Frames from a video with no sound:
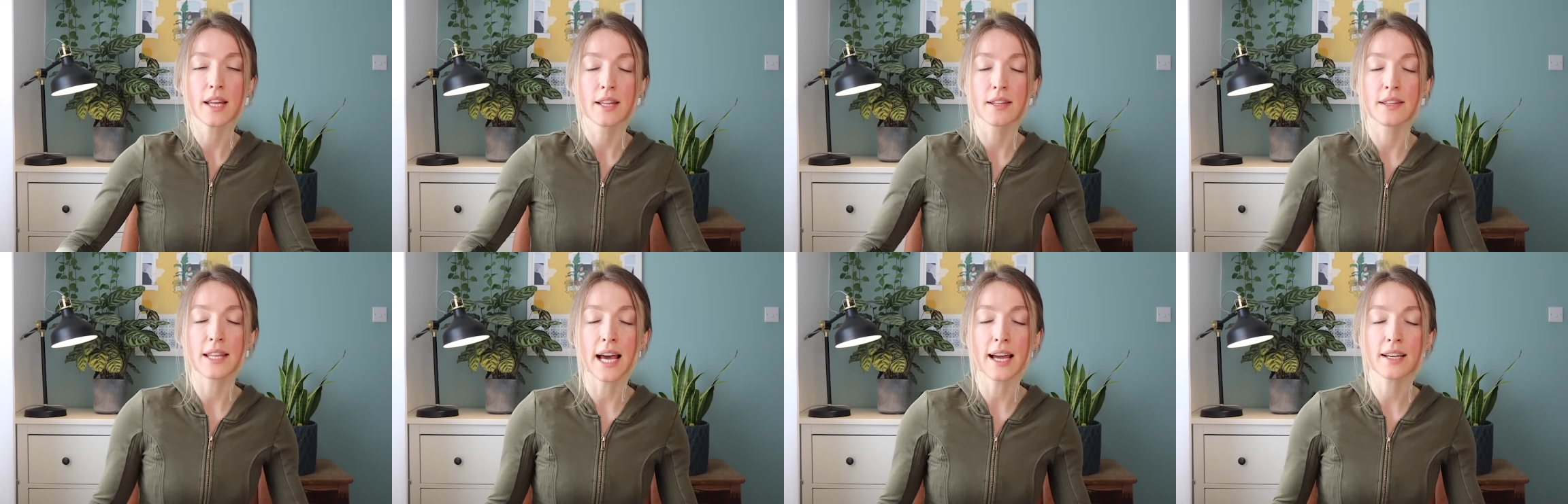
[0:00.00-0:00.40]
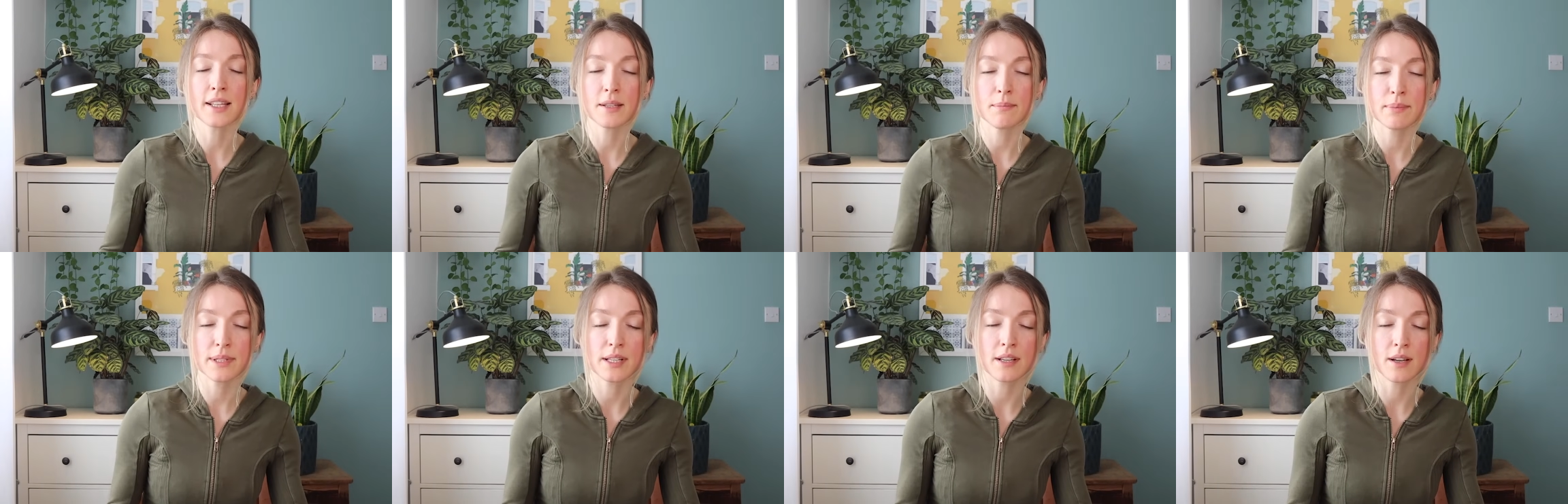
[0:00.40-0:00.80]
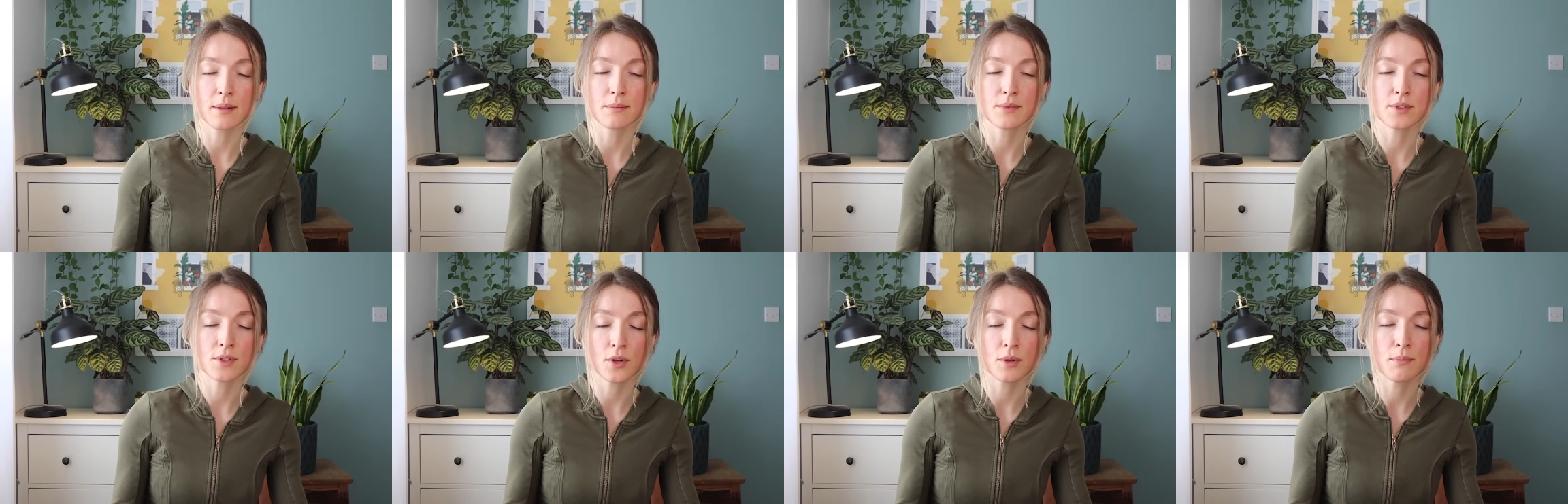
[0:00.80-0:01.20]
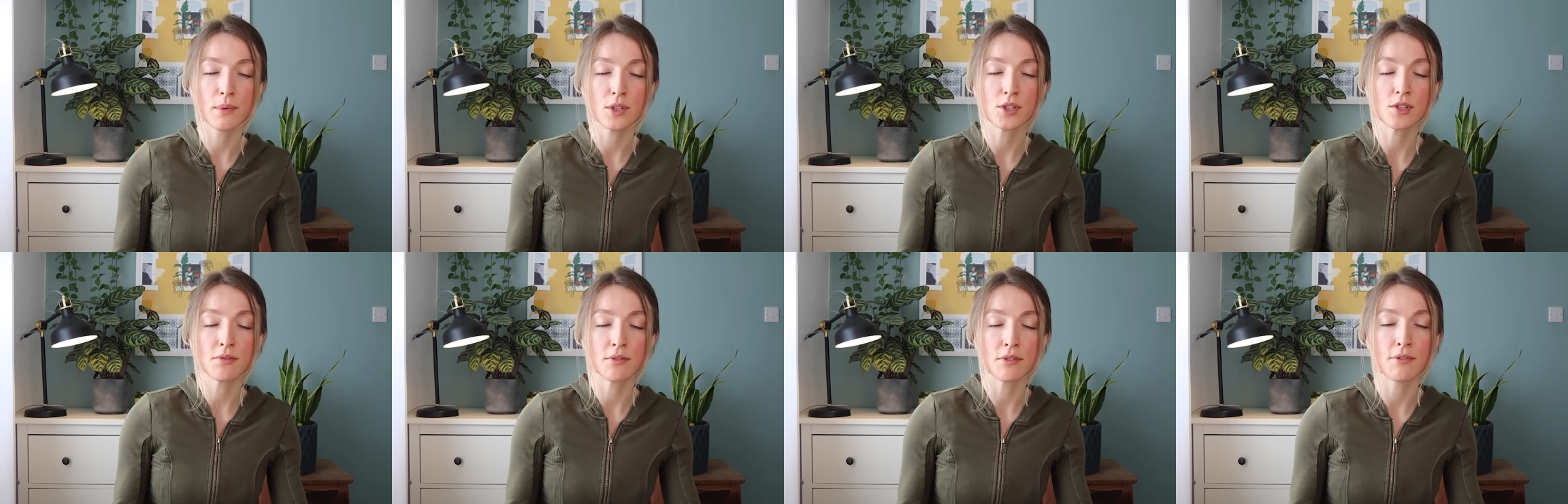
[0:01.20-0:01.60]
That can become so
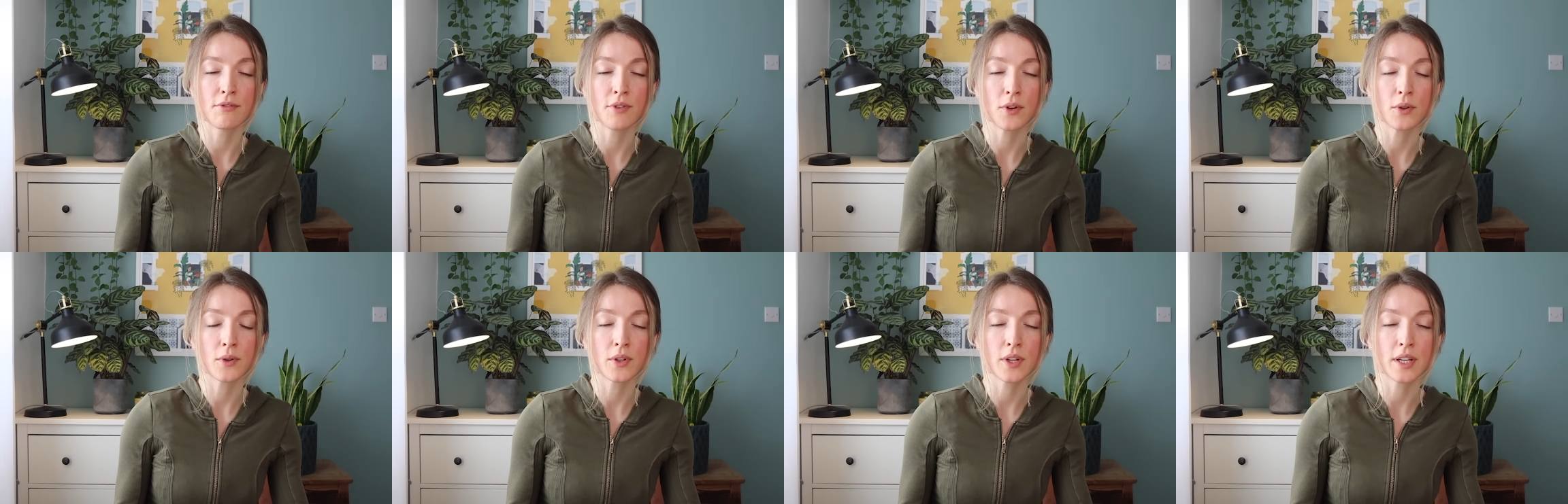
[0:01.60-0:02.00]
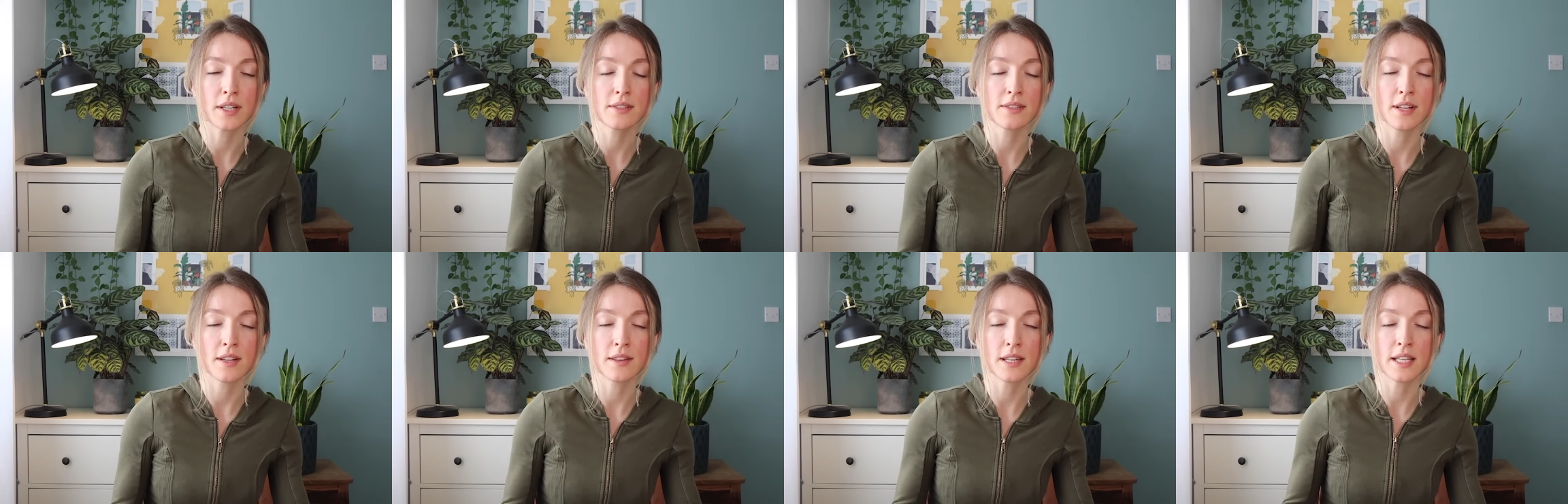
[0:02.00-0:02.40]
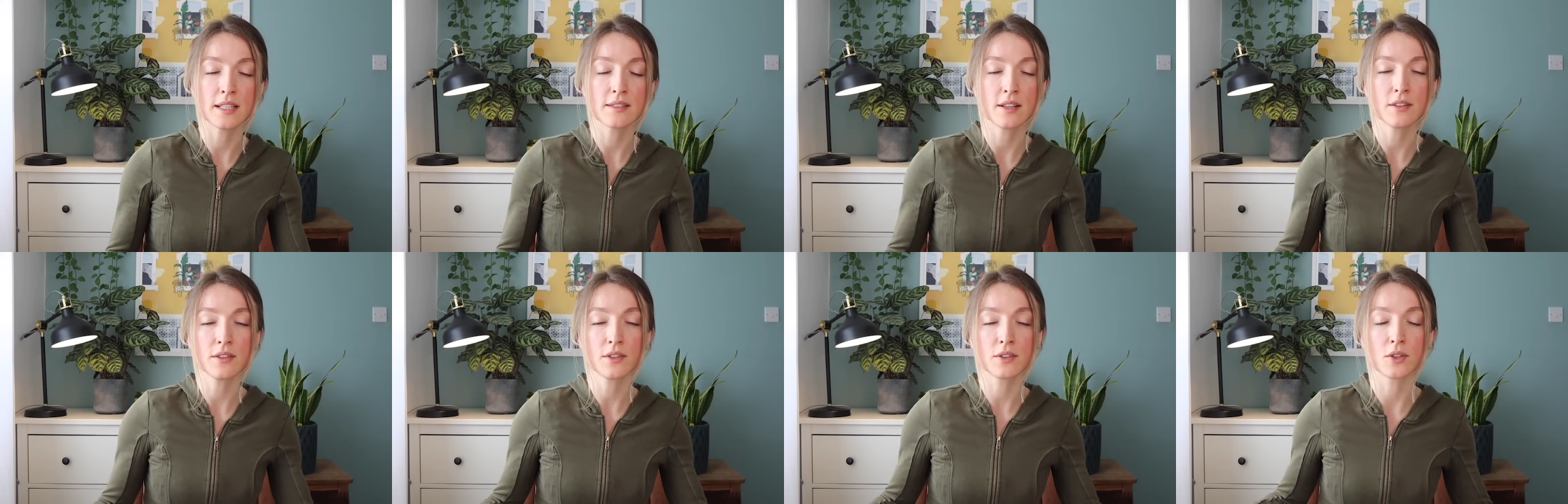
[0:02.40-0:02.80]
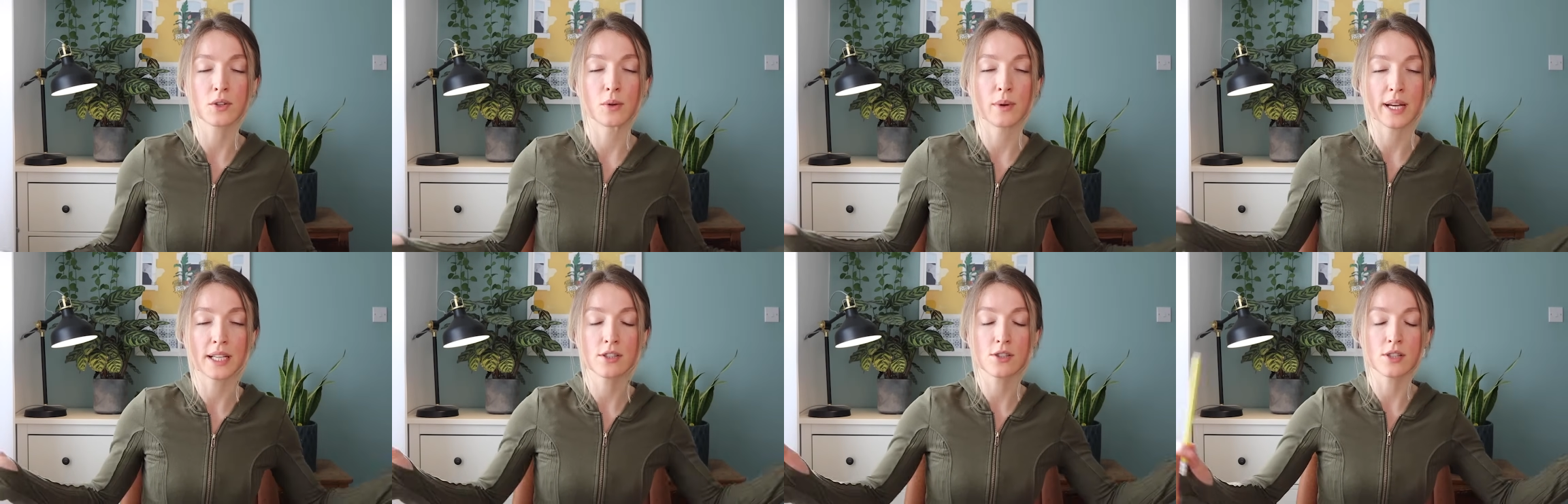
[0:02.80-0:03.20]
much of a focus that these other
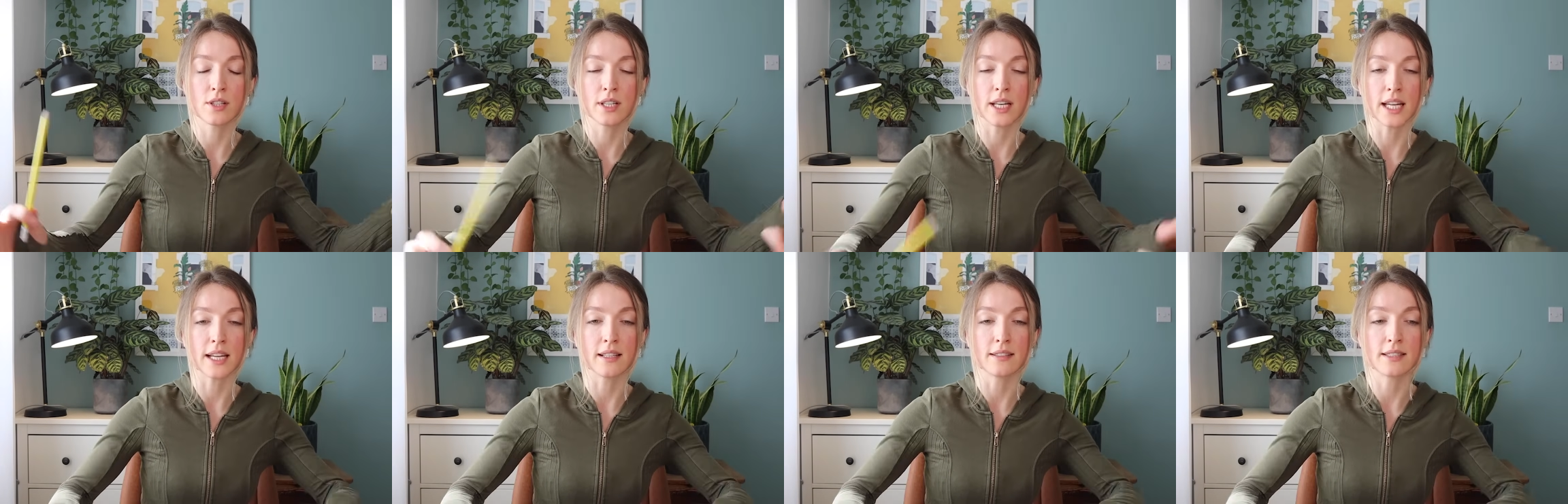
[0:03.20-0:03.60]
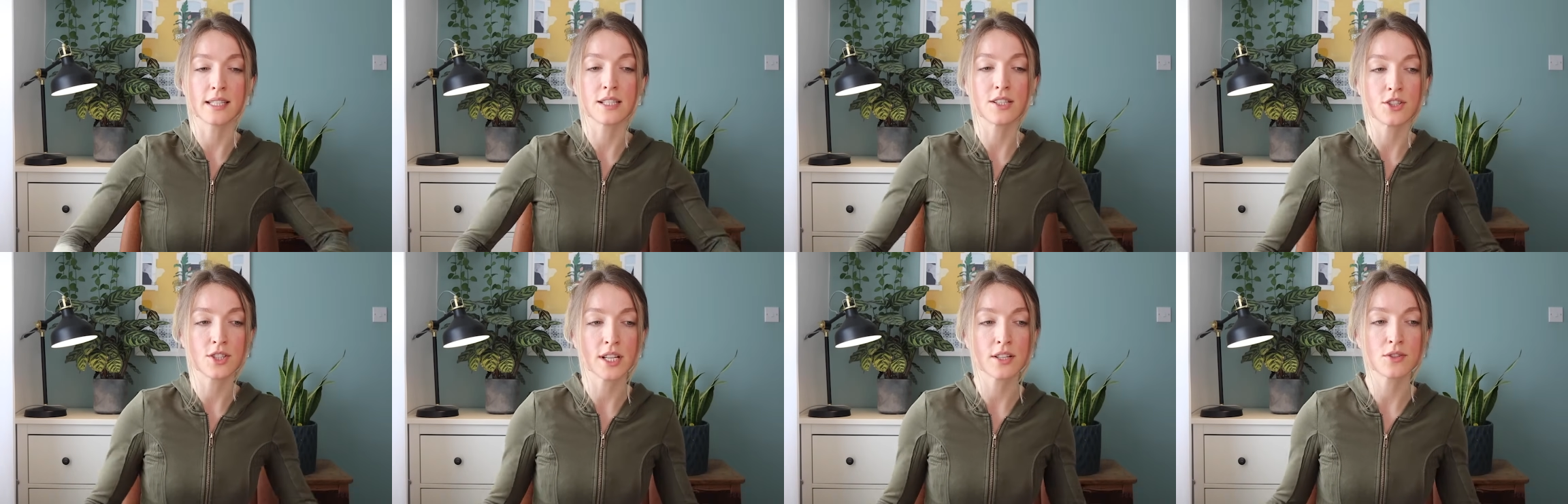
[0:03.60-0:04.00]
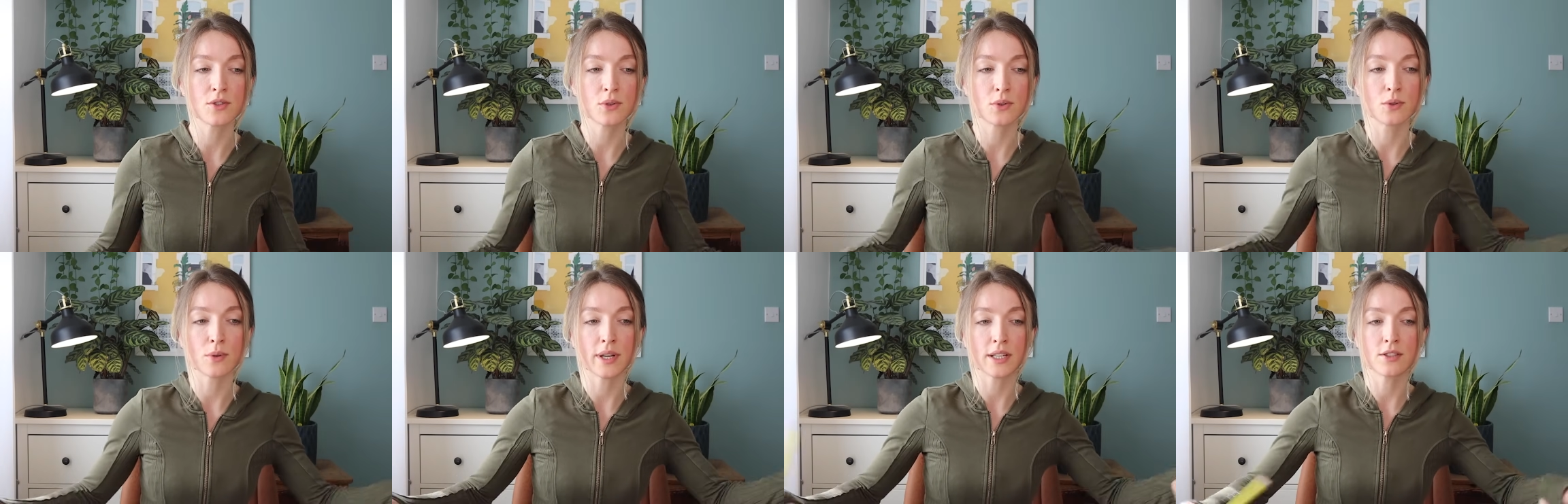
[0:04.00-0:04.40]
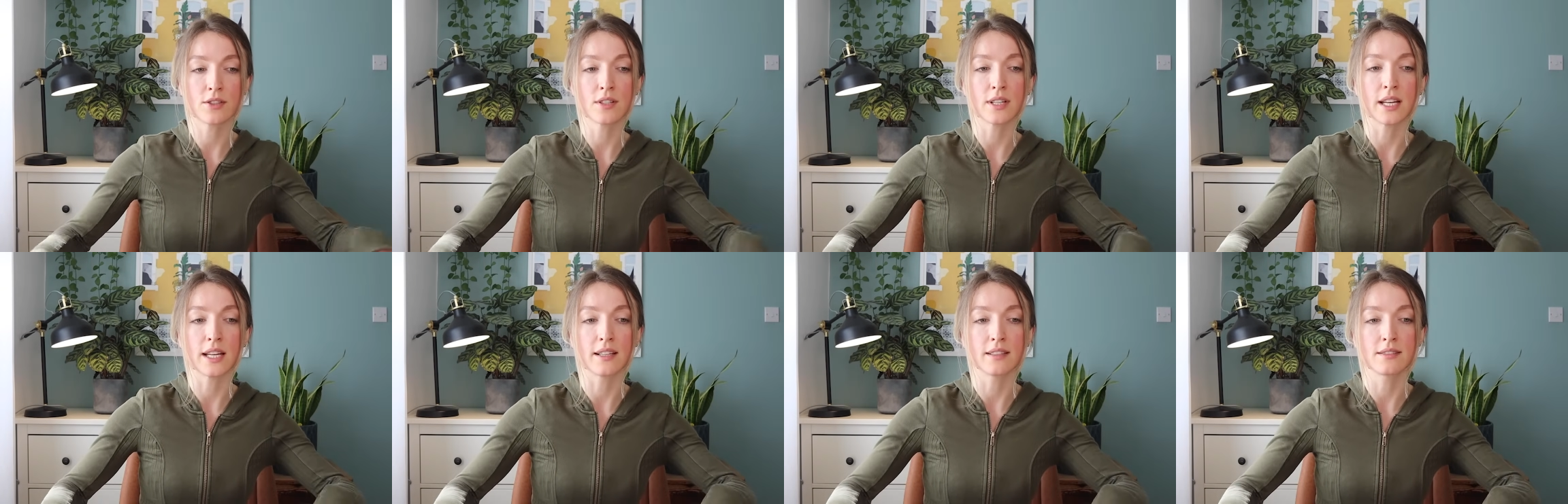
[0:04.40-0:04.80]
questionings, these gentle
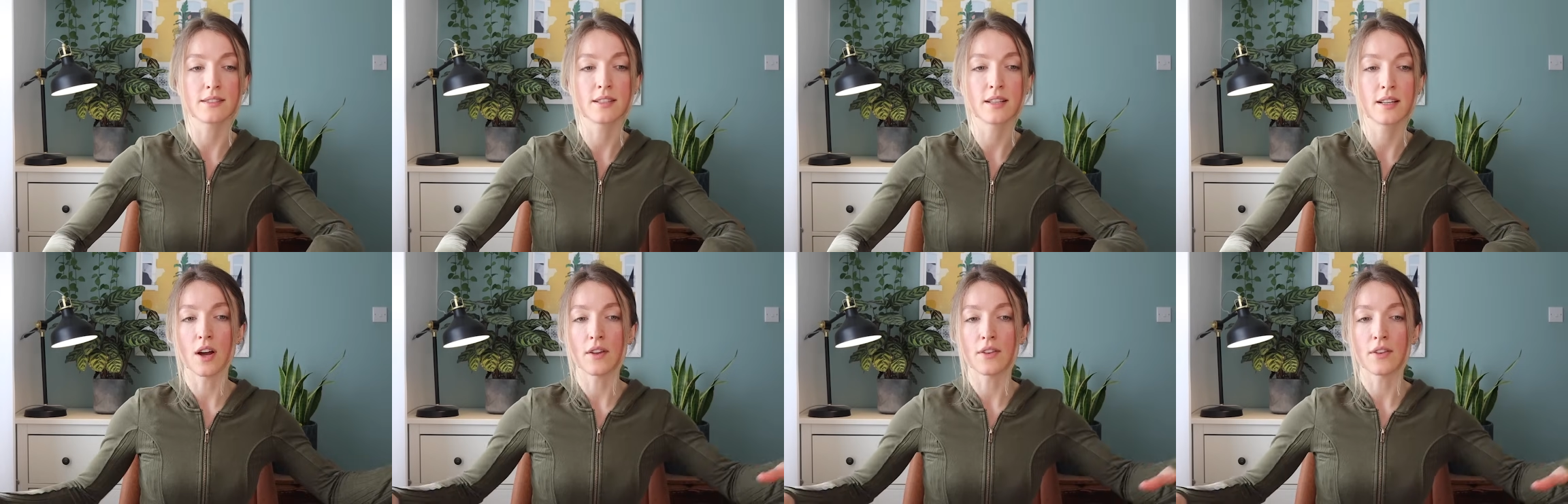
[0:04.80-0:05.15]
questionings,